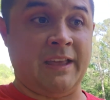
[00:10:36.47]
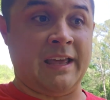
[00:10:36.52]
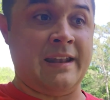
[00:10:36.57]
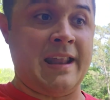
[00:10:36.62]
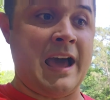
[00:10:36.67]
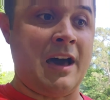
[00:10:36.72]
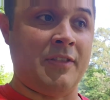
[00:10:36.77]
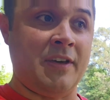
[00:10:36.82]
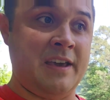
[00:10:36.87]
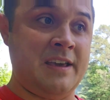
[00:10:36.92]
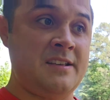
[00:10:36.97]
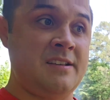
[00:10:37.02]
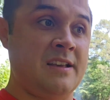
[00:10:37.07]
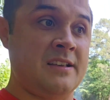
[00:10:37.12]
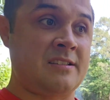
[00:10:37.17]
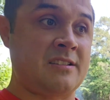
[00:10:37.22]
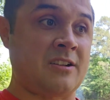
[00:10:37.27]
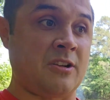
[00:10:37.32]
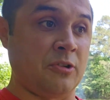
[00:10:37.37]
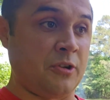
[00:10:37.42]
and now that he
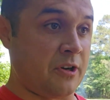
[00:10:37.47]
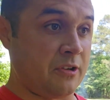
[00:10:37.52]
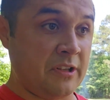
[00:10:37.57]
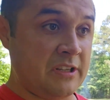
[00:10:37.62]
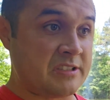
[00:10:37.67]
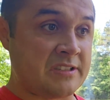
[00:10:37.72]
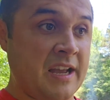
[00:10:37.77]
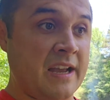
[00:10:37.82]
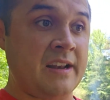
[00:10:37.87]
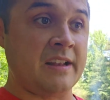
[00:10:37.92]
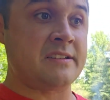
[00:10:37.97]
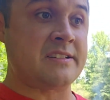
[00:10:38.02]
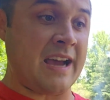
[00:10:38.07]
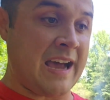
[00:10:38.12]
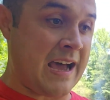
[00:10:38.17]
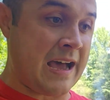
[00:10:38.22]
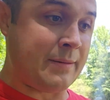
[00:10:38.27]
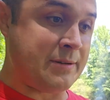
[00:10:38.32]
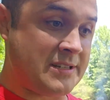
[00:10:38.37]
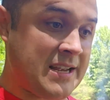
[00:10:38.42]
has clearly stated
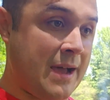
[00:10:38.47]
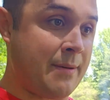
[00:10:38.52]
time and